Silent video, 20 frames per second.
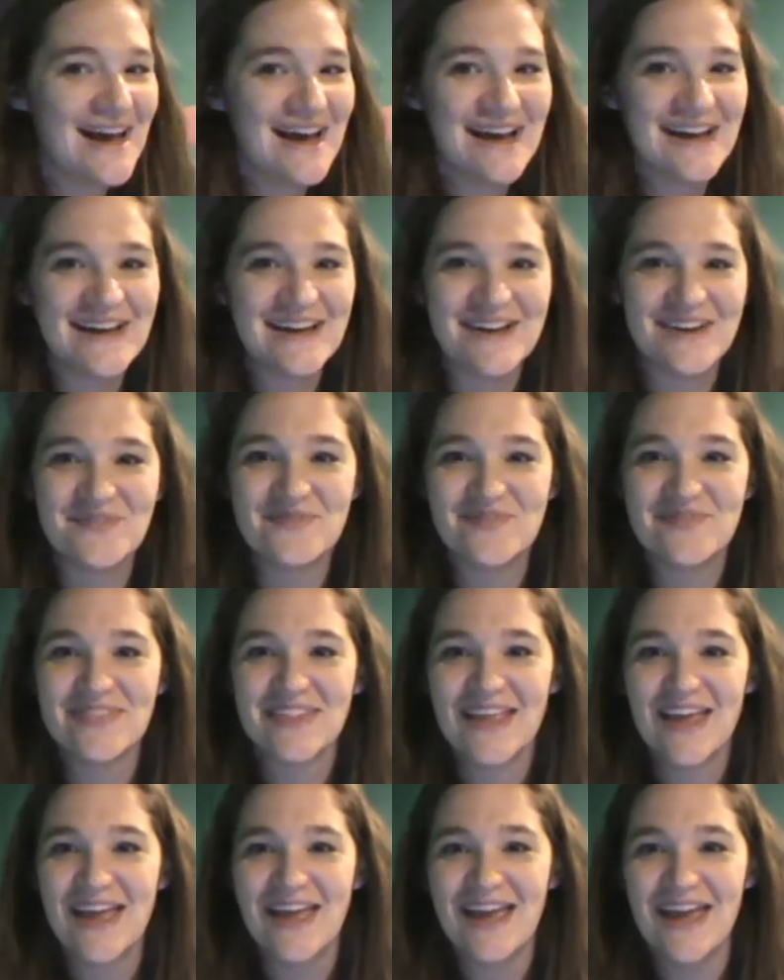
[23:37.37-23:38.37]

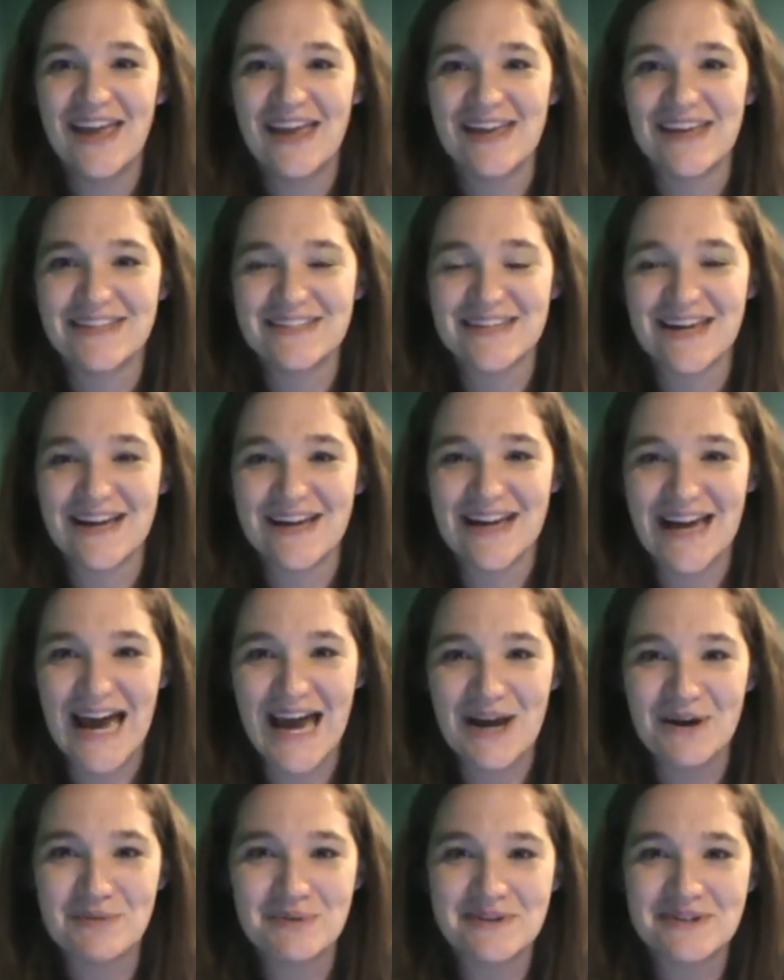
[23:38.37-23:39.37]
And
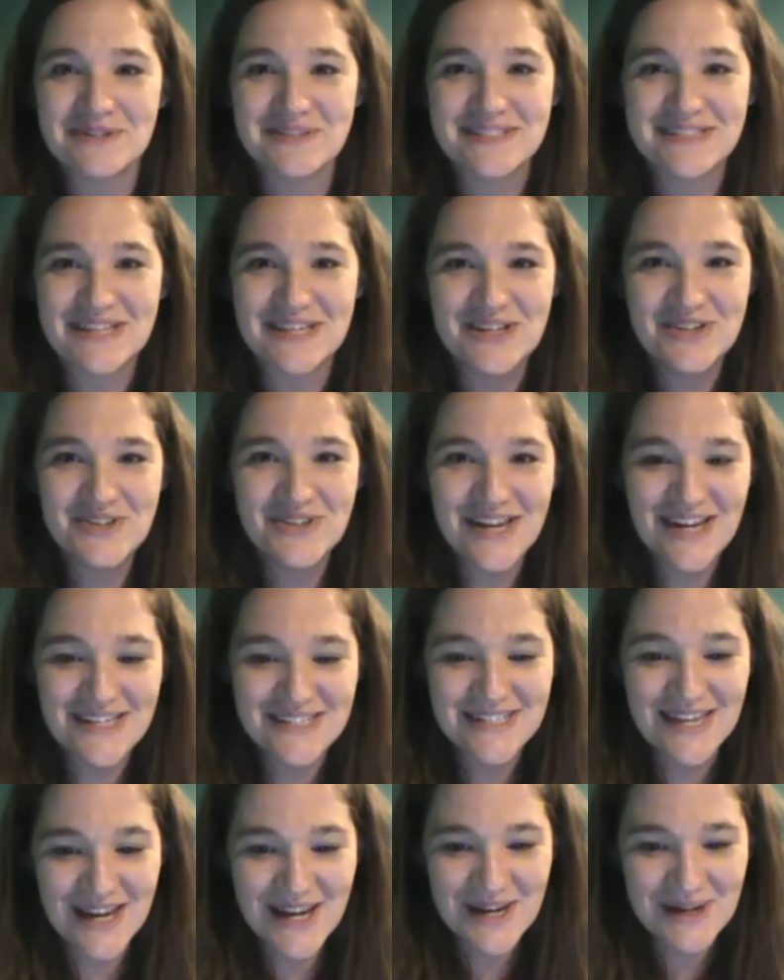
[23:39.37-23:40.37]
I will see you
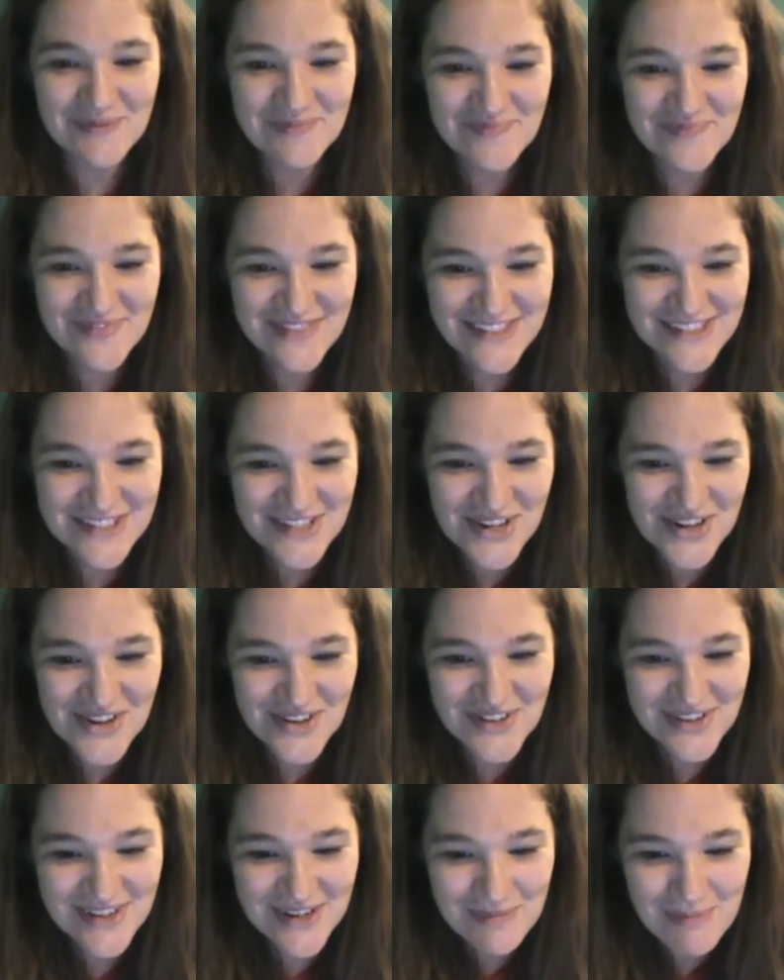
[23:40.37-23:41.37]
next time.
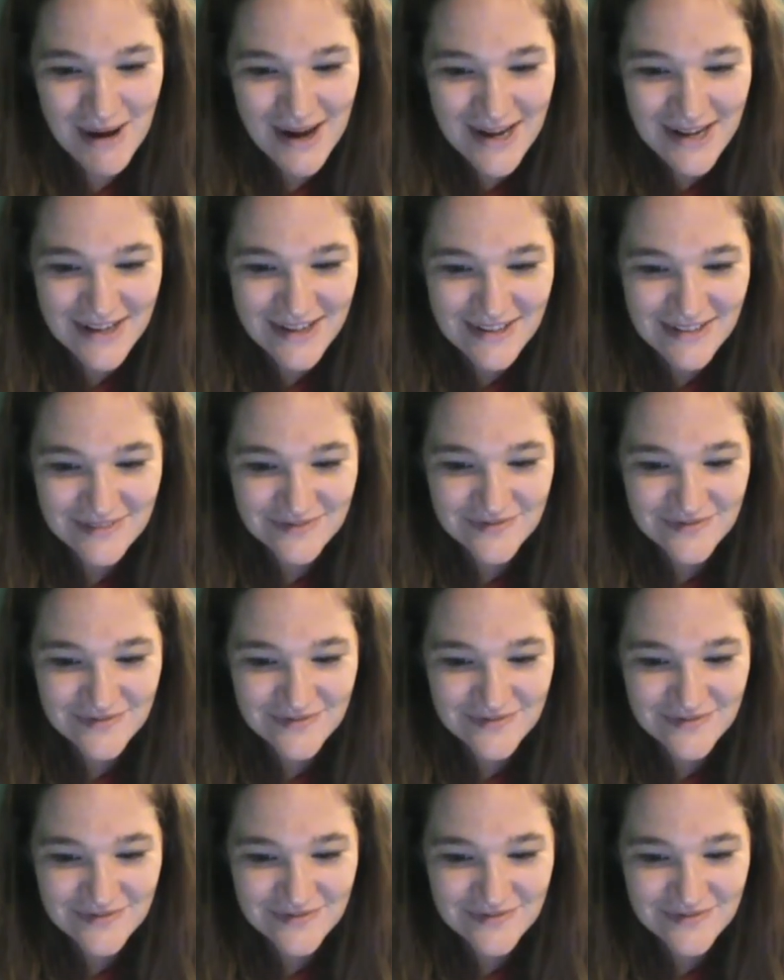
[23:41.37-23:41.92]
So goodbye.